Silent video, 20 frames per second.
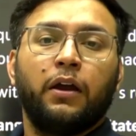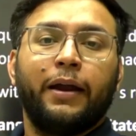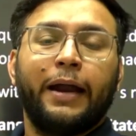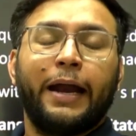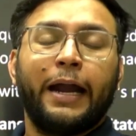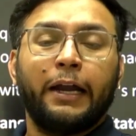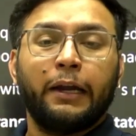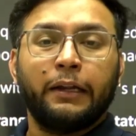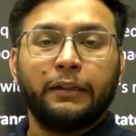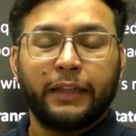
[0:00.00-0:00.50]

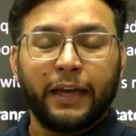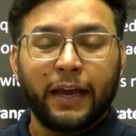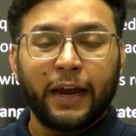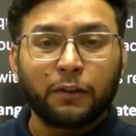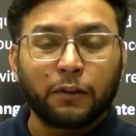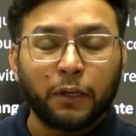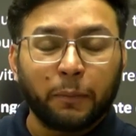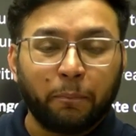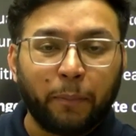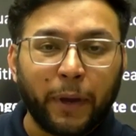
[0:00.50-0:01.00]
and they are
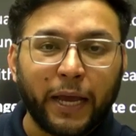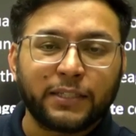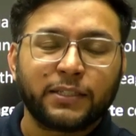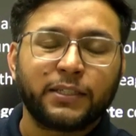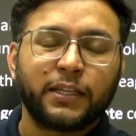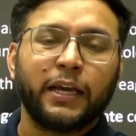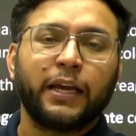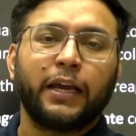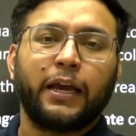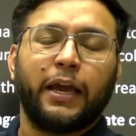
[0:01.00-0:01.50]
the
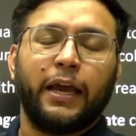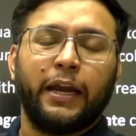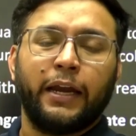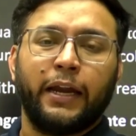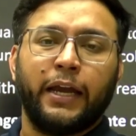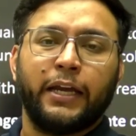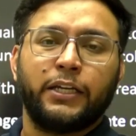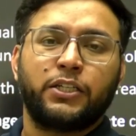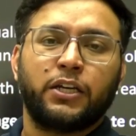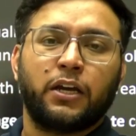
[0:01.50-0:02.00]
basic in
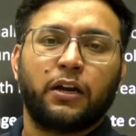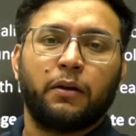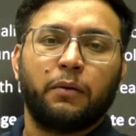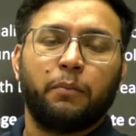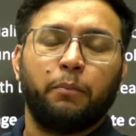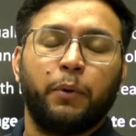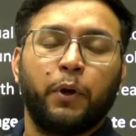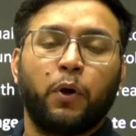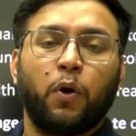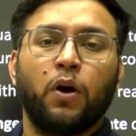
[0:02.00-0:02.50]
nature
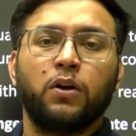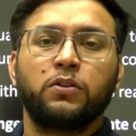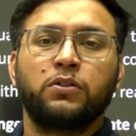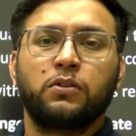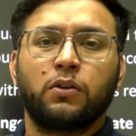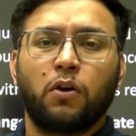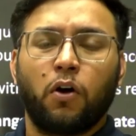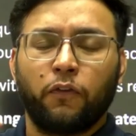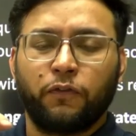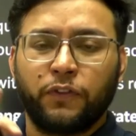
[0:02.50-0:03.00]
because
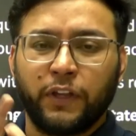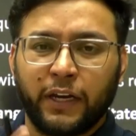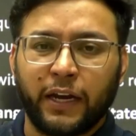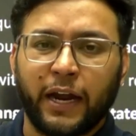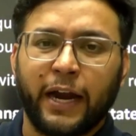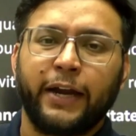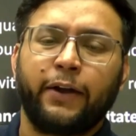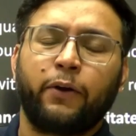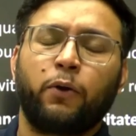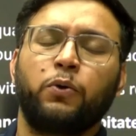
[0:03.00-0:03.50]
of the
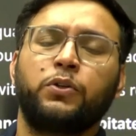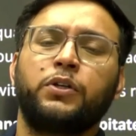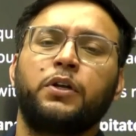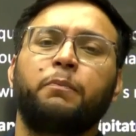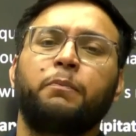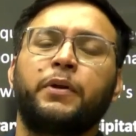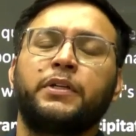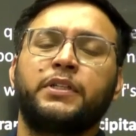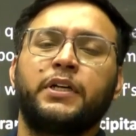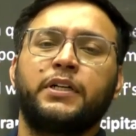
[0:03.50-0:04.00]

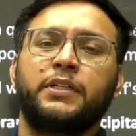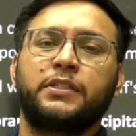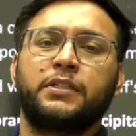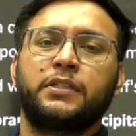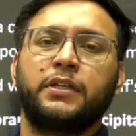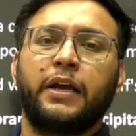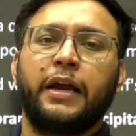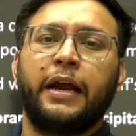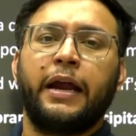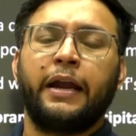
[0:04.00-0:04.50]
nitrogen
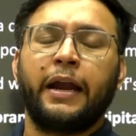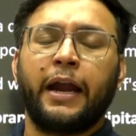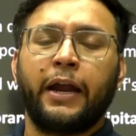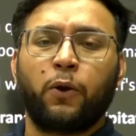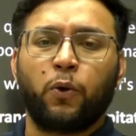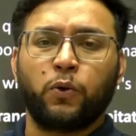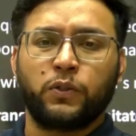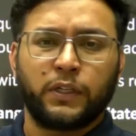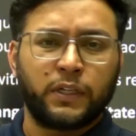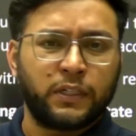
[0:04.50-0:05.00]
presence, and
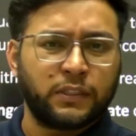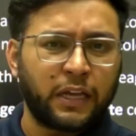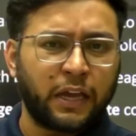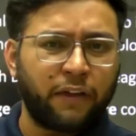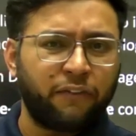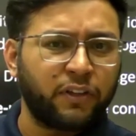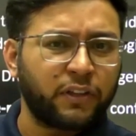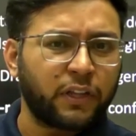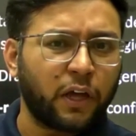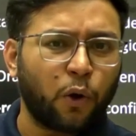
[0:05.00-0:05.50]
nitrogen is
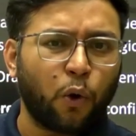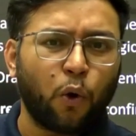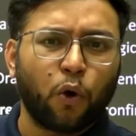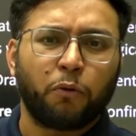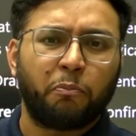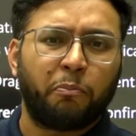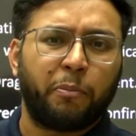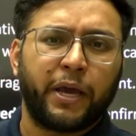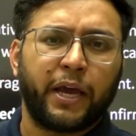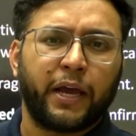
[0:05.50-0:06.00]
having the
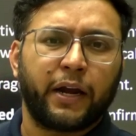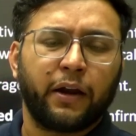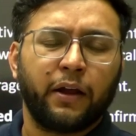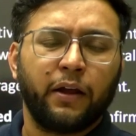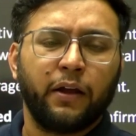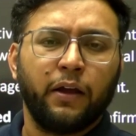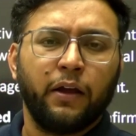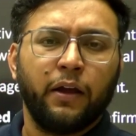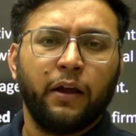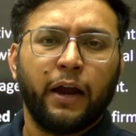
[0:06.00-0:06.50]
lone pair,
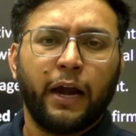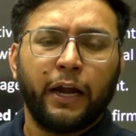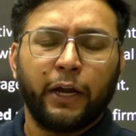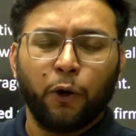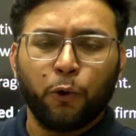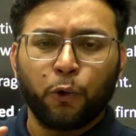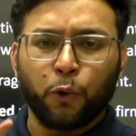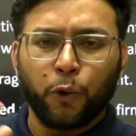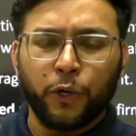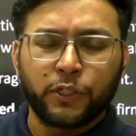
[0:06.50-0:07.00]
and
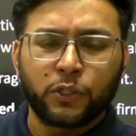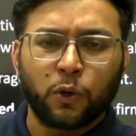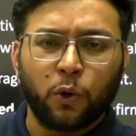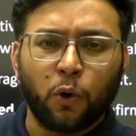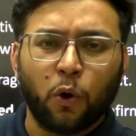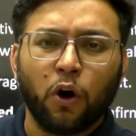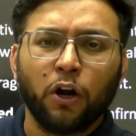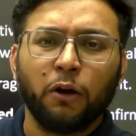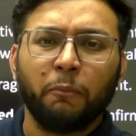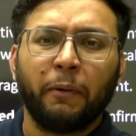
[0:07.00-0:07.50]
due to its
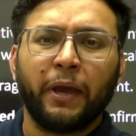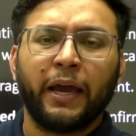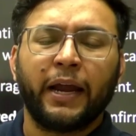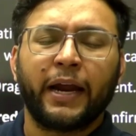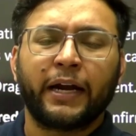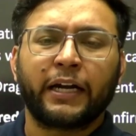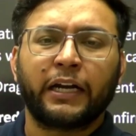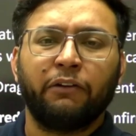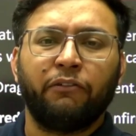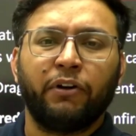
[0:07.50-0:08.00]
lone pair
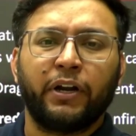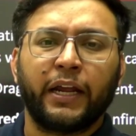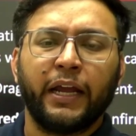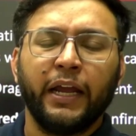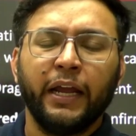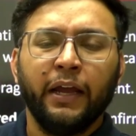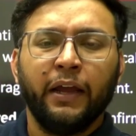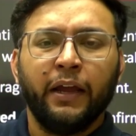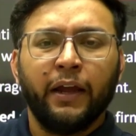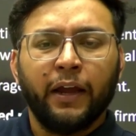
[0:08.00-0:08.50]

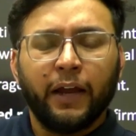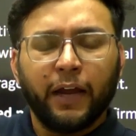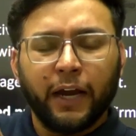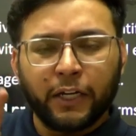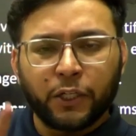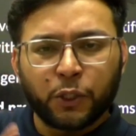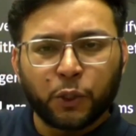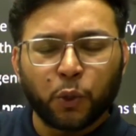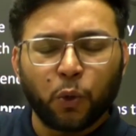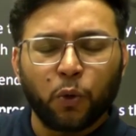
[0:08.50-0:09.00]
activity
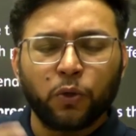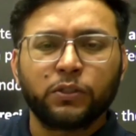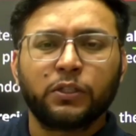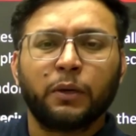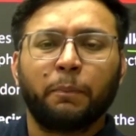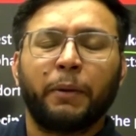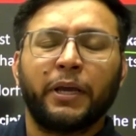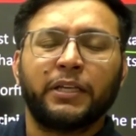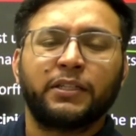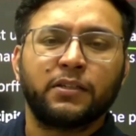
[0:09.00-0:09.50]
it shows the
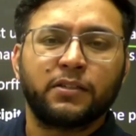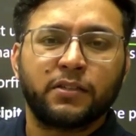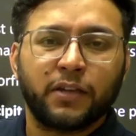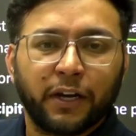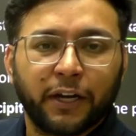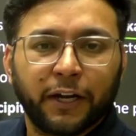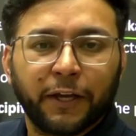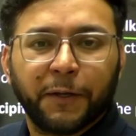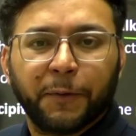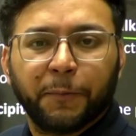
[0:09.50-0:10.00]
basicity.